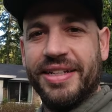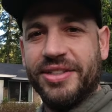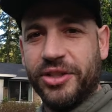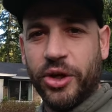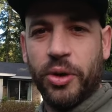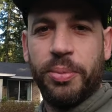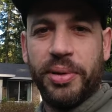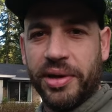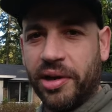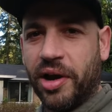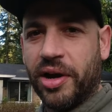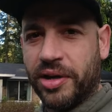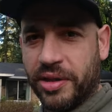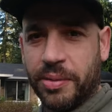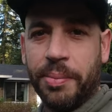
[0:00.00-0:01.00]
to go pretty
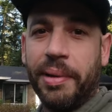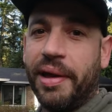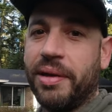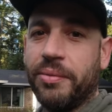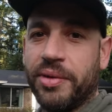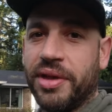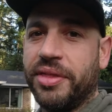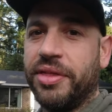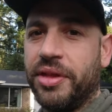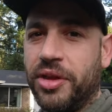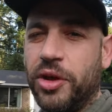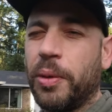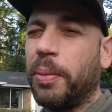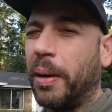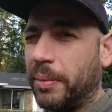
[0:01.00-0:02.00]
hard in the paint with,
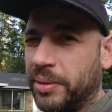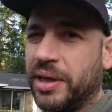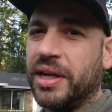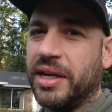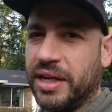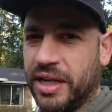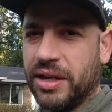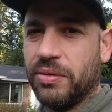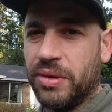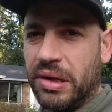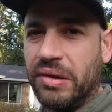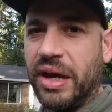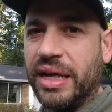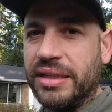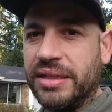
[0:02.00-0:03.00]
you're probably going to need a rear